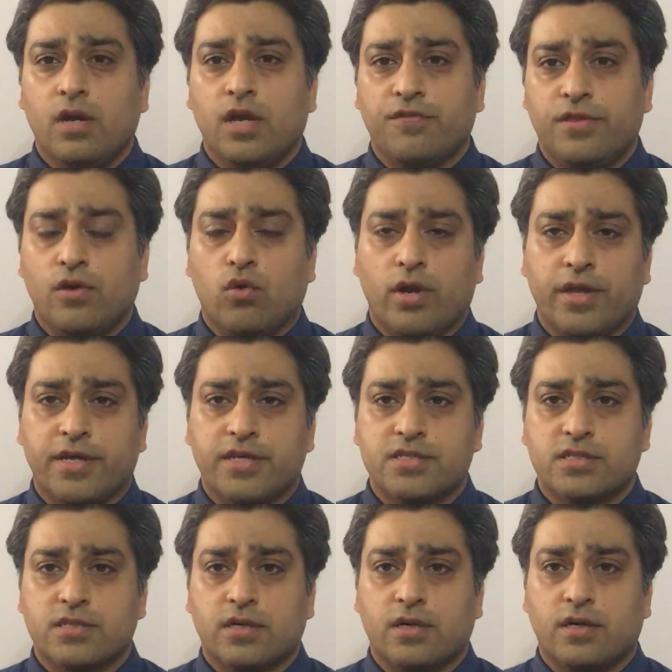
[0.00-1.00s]
if the holding
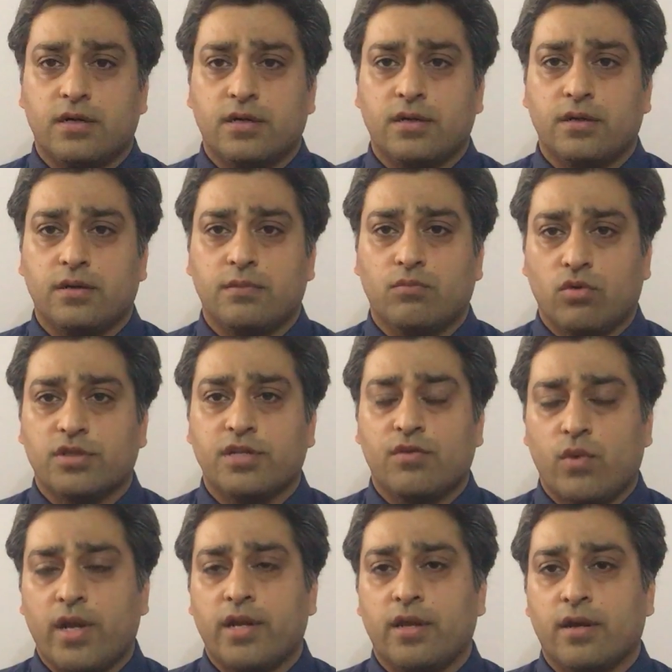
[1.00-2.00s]
is more
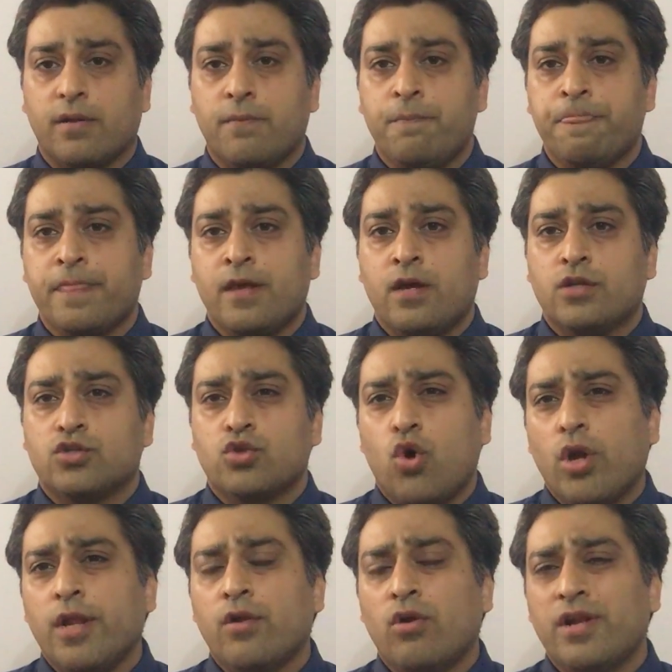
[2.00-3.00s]
than 1 year.
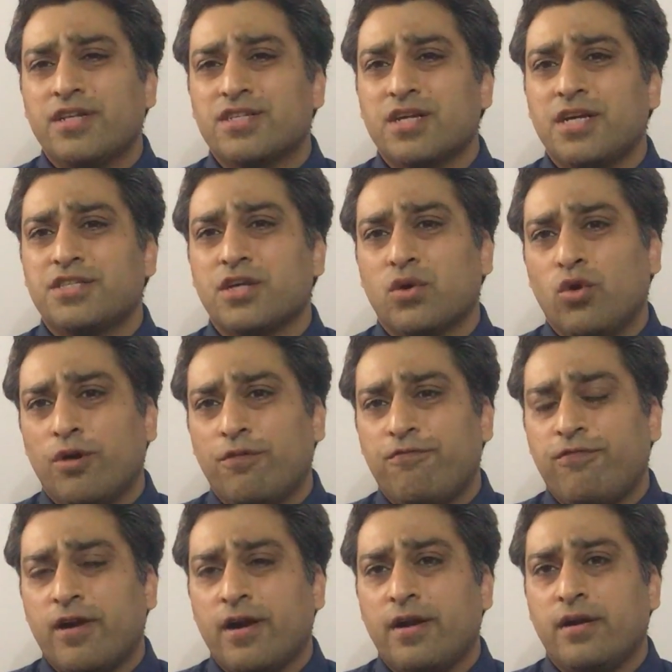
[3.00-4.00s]
So all in all, it's a good
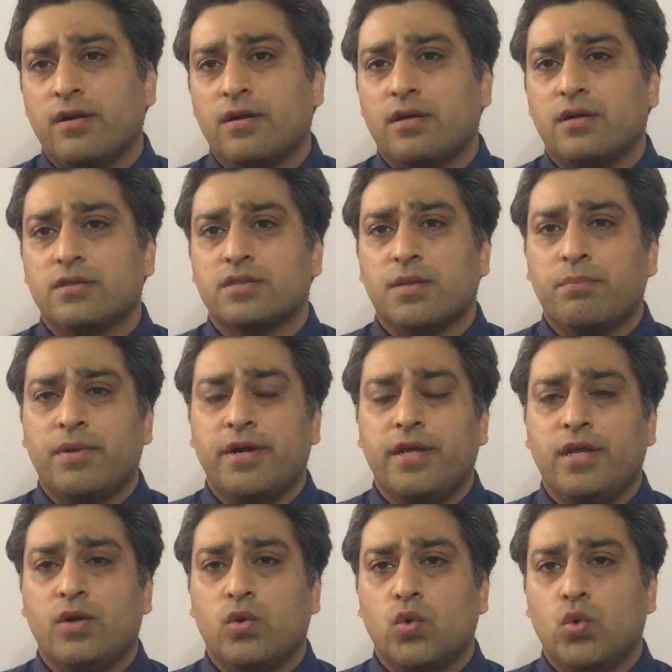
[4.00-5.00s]
fund.
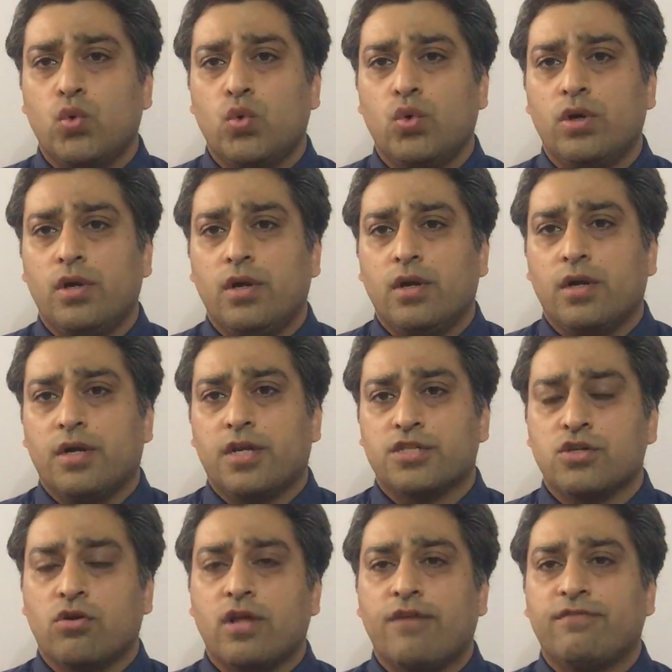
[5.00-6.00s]
Somebody who
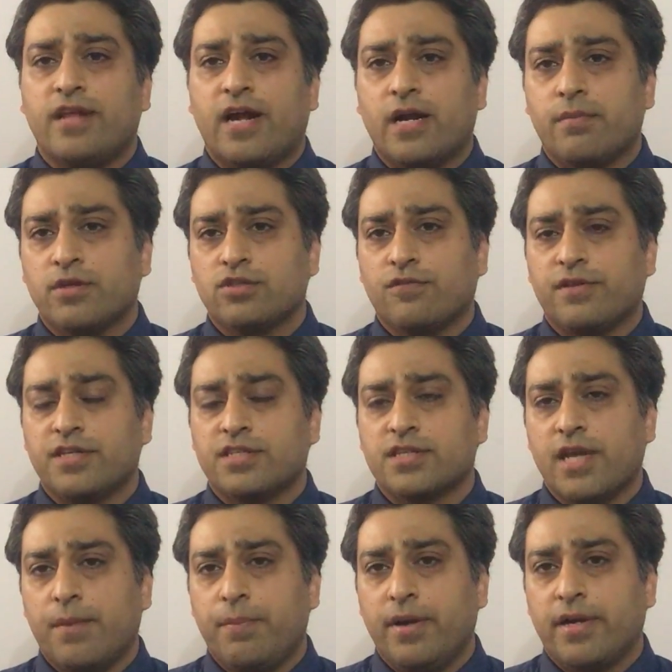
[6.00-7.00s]
does not have that much of
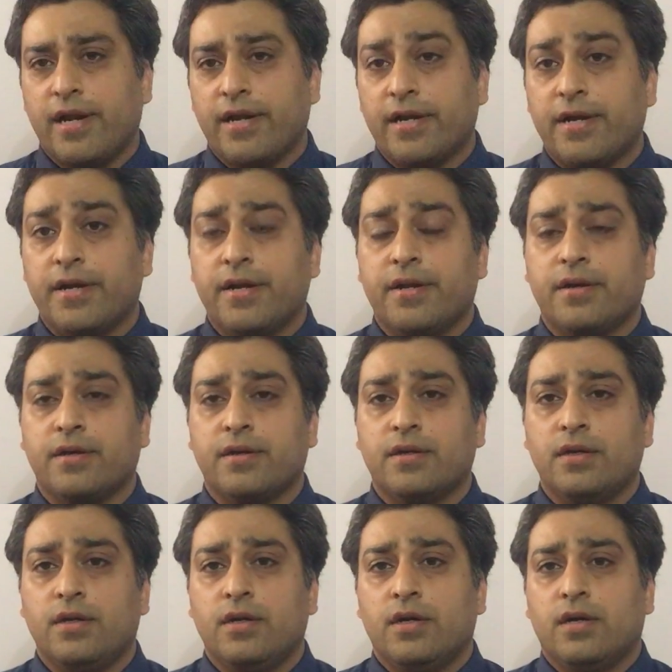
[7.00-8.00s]
risk appetite and
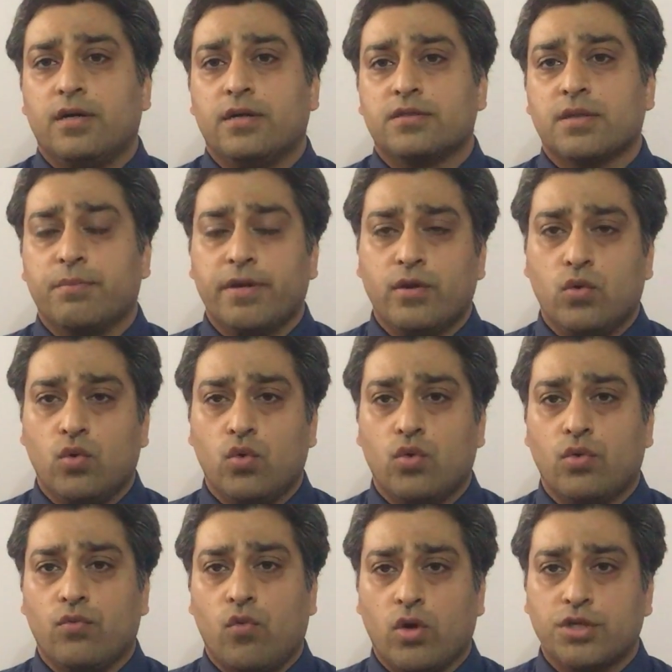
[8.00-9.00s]
somebody
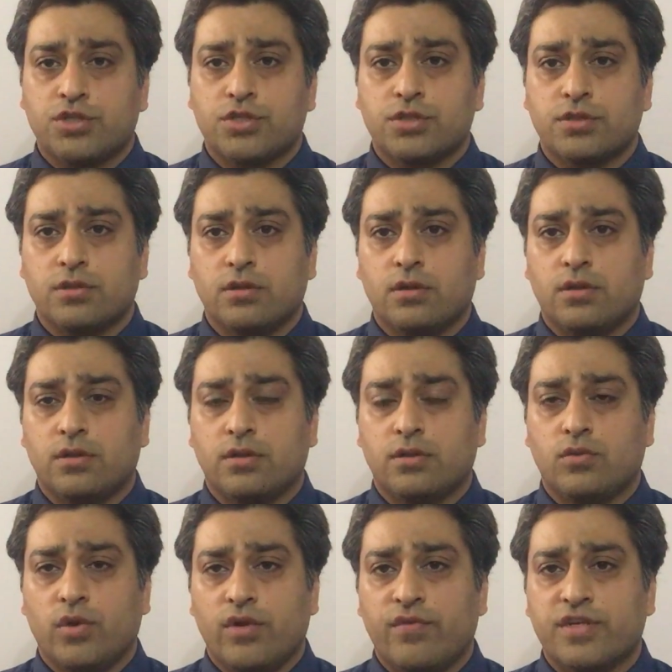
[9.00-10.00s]
who wants
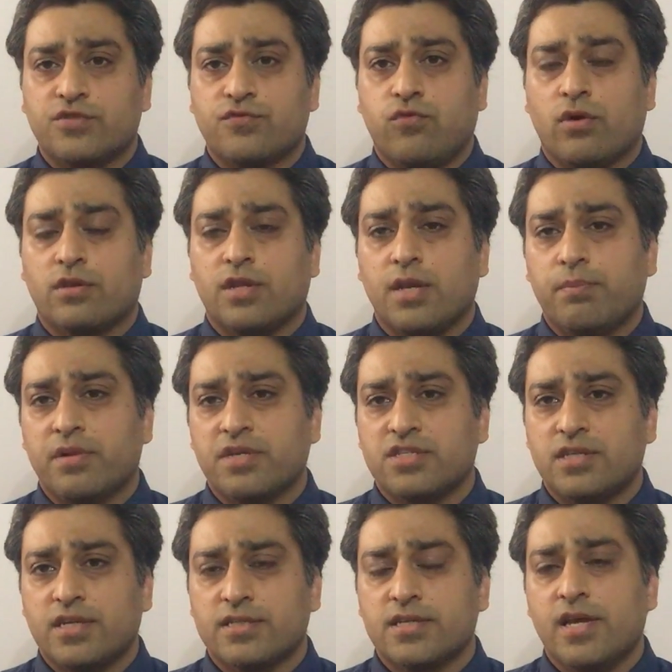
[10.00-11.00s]
to invest for
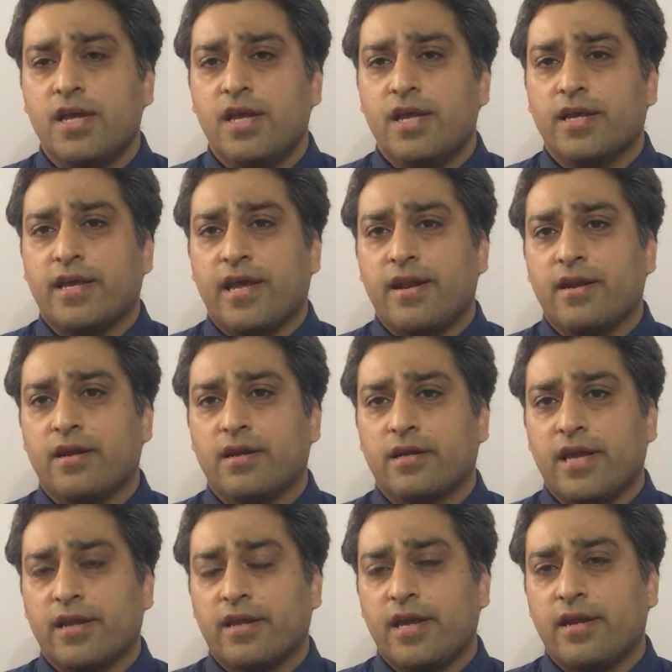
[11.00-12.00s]
3+ years can
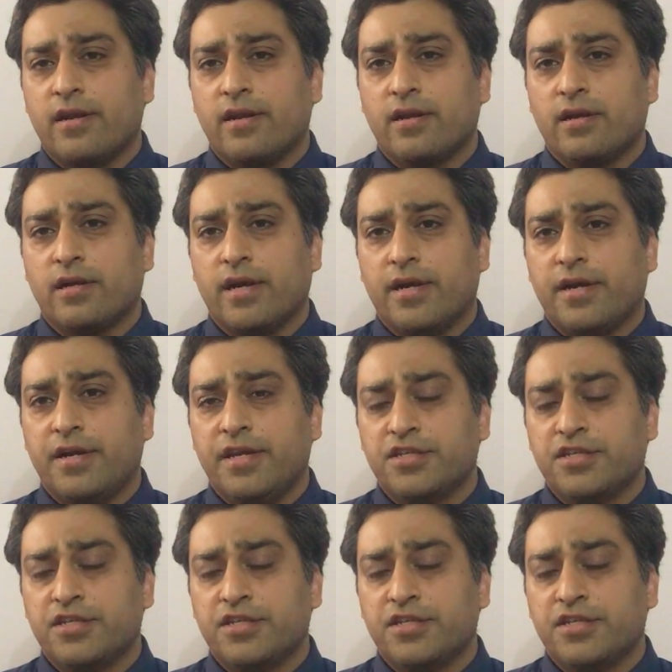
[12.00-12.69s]
get a